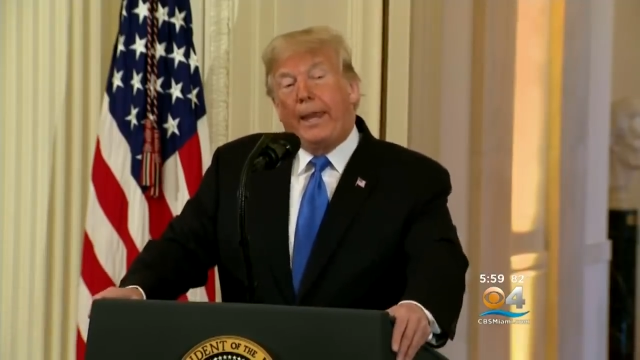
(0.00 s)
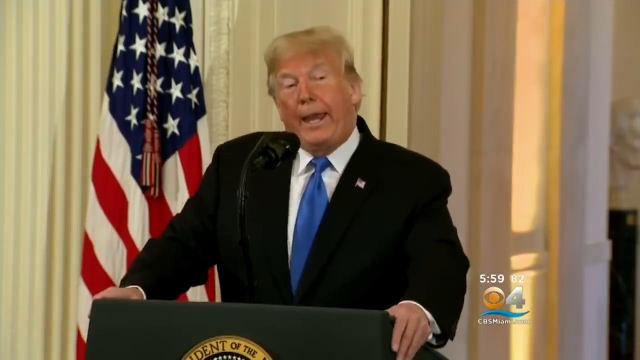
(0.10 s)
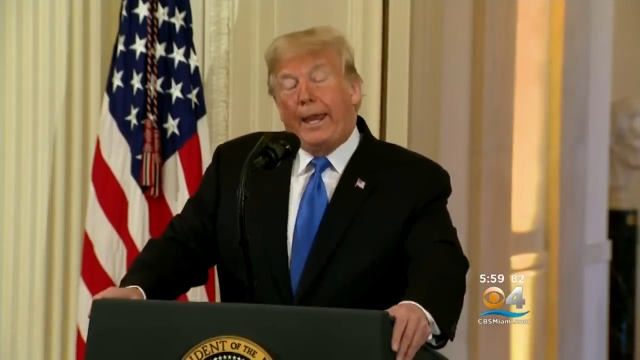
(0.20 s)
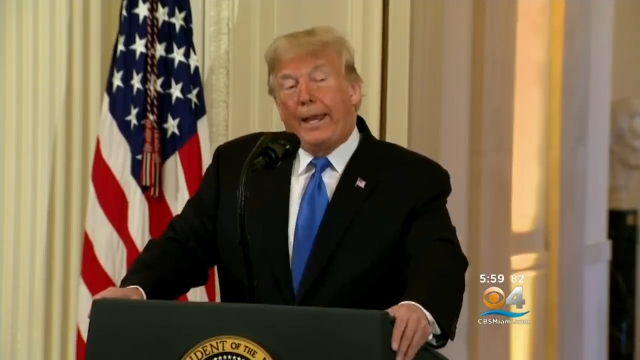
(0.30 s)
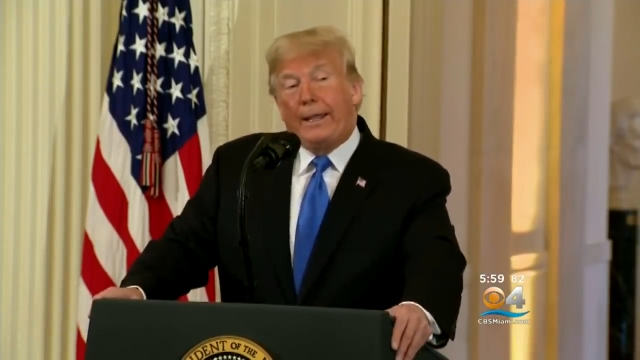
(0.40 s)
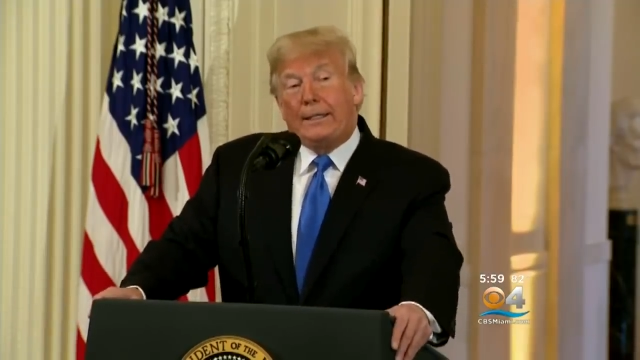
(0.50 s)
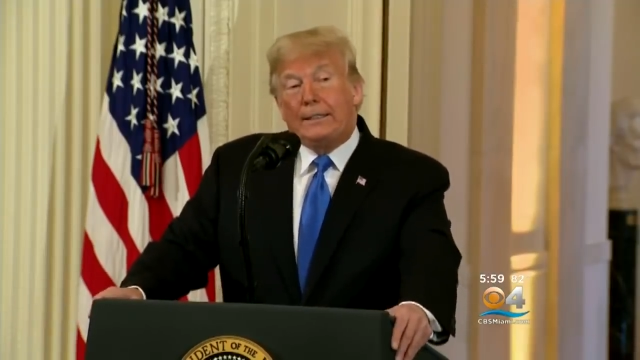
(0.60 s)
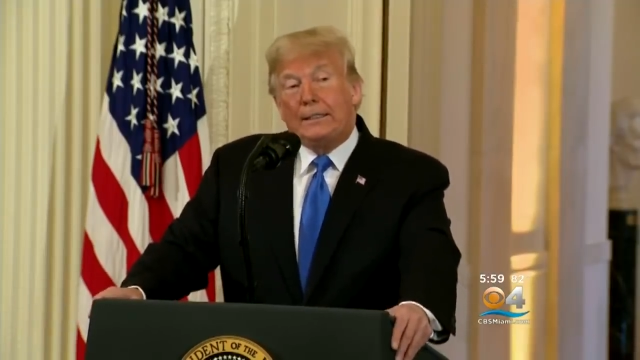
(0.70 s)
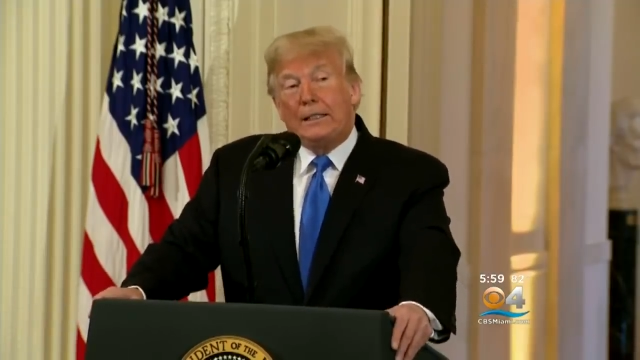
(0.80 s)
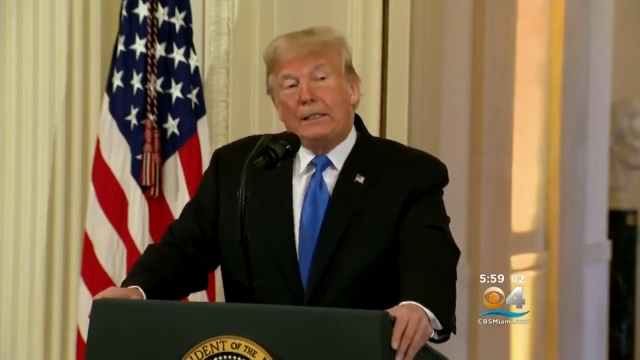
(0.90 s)

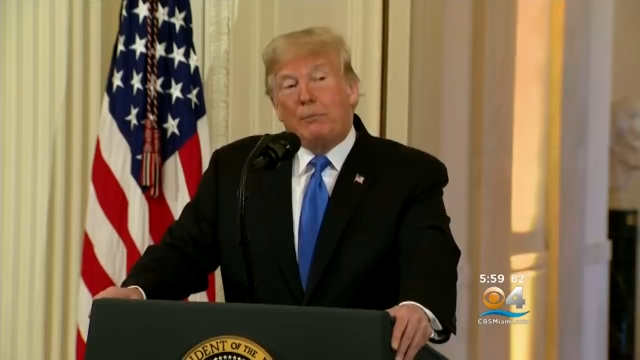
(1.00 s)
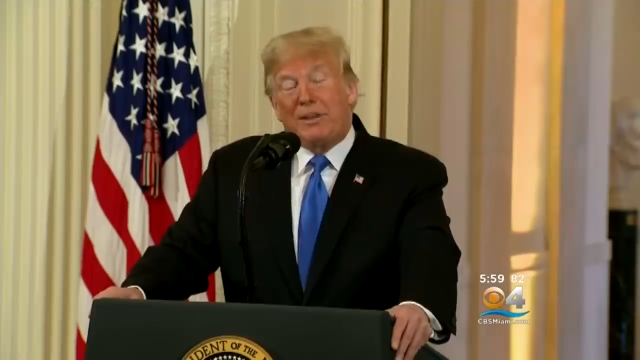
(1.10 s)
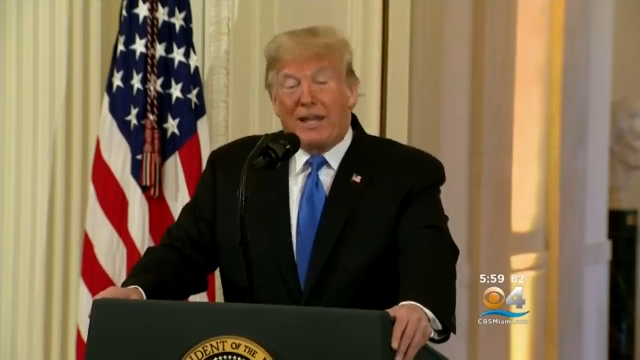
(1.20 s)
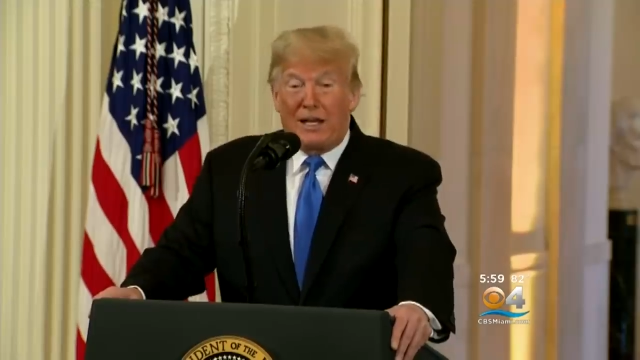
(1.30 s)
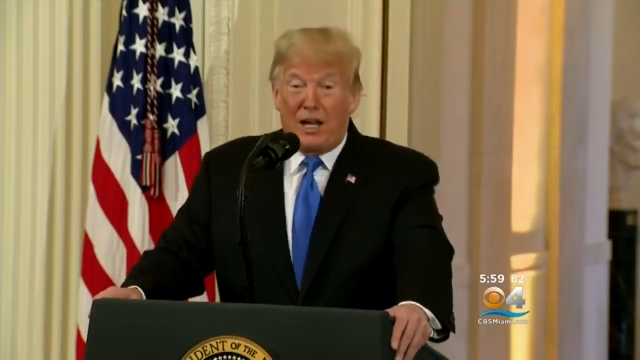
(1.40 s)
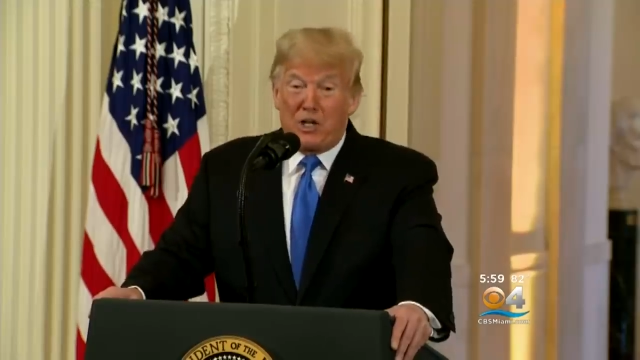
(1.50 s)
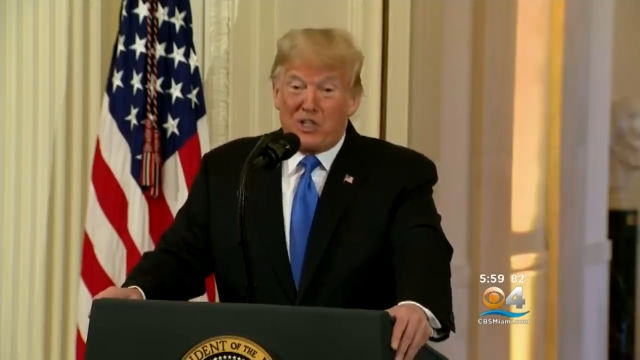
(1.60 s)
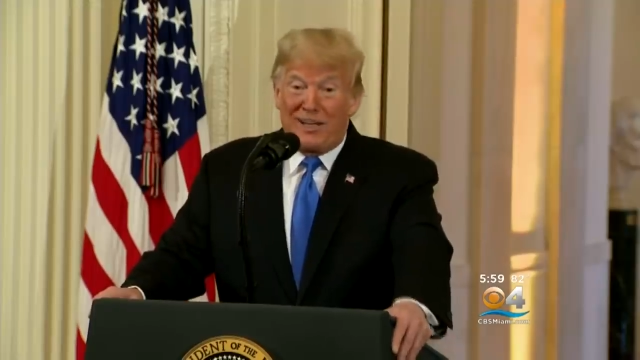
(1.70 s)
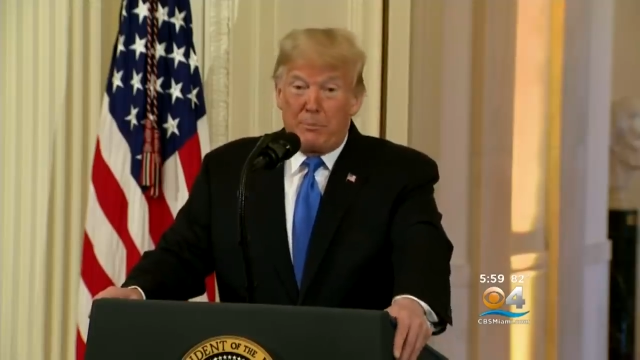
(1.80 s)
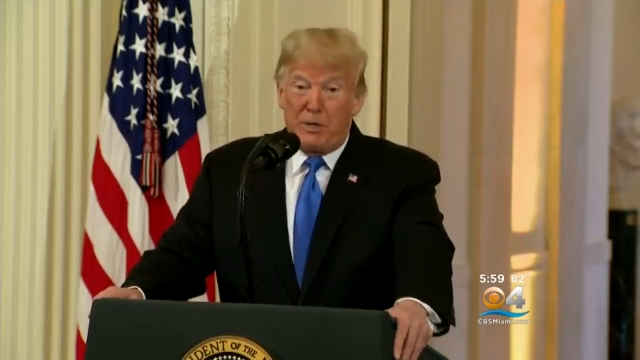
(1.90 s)
And but they had a lot of
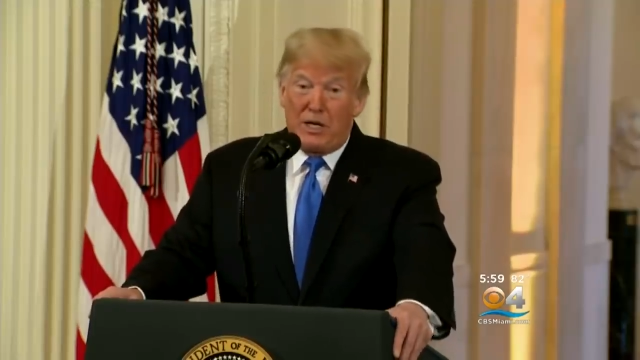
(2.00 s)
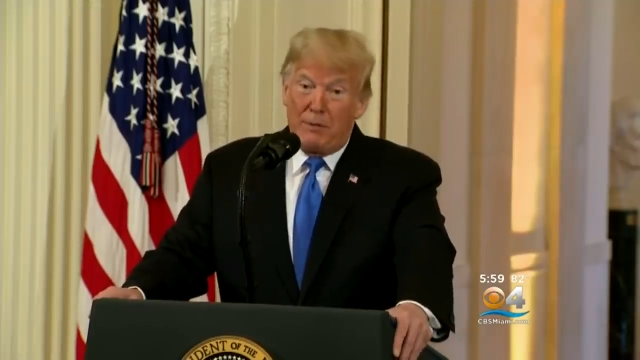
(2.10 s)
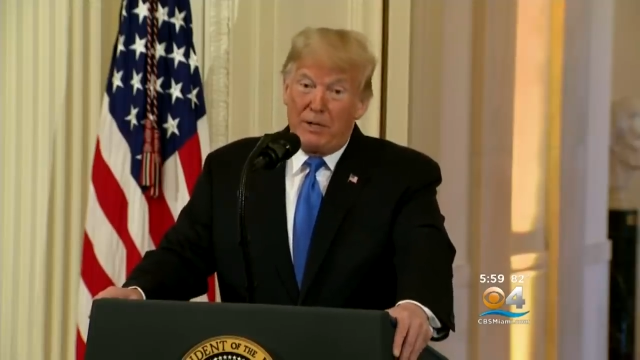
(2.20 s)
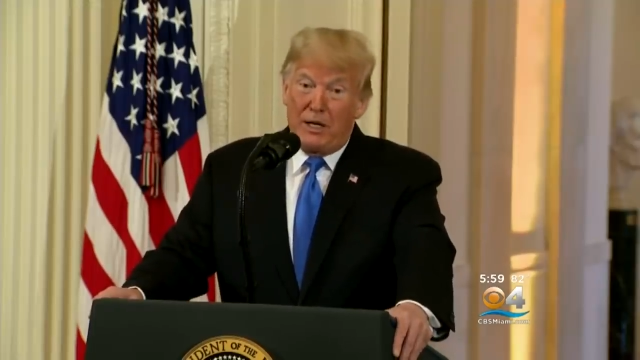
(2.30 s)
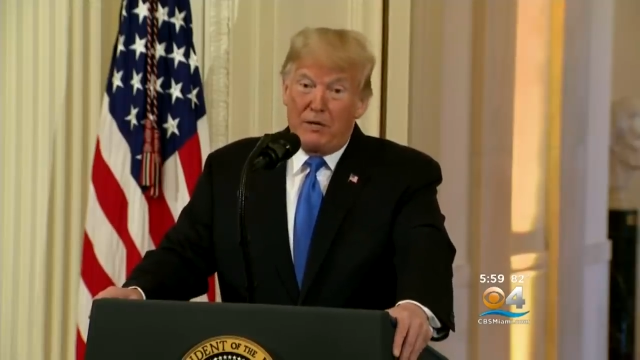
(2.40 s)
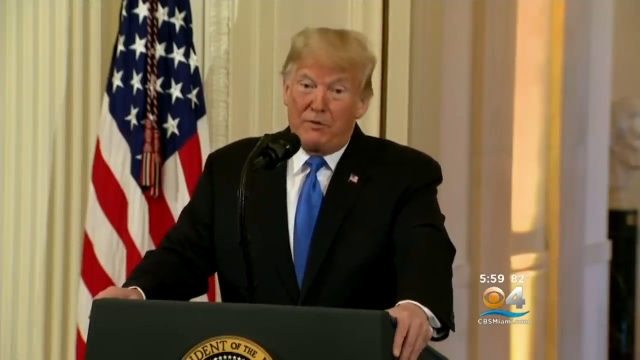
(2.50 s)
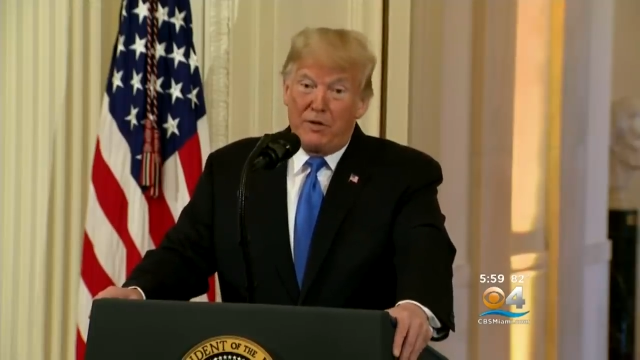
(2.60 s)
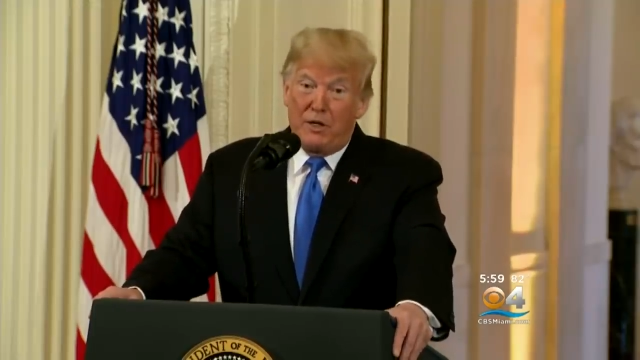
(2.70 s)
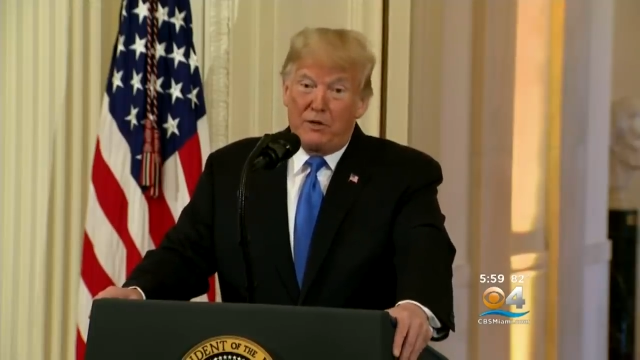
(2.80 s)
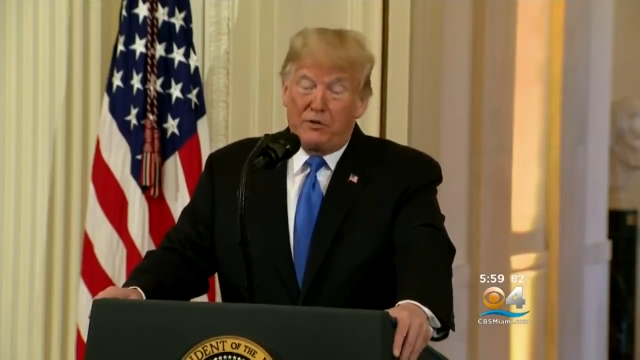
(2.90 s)
celebrity coming out
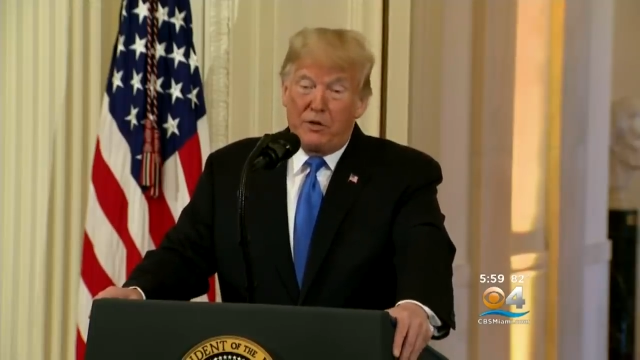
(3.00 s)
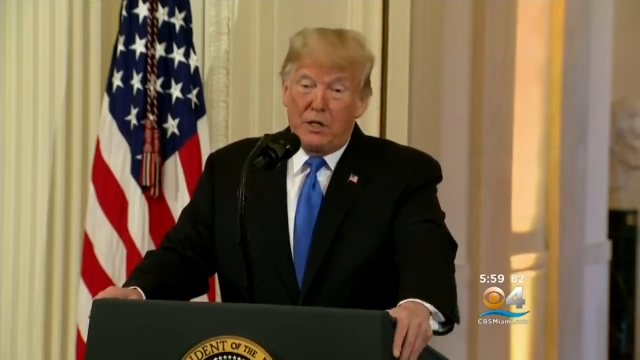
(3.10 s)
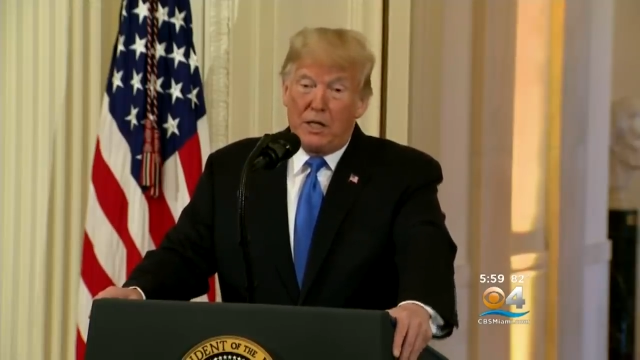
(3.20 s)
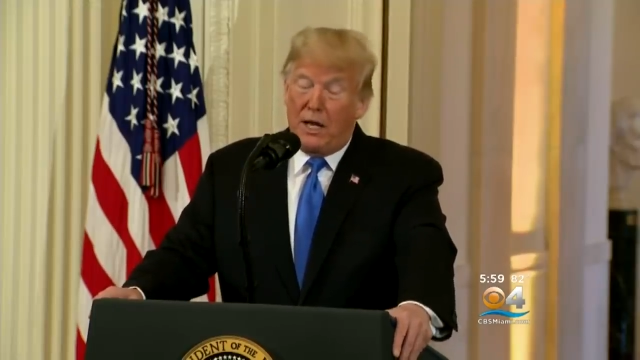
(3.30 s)
for Nelson.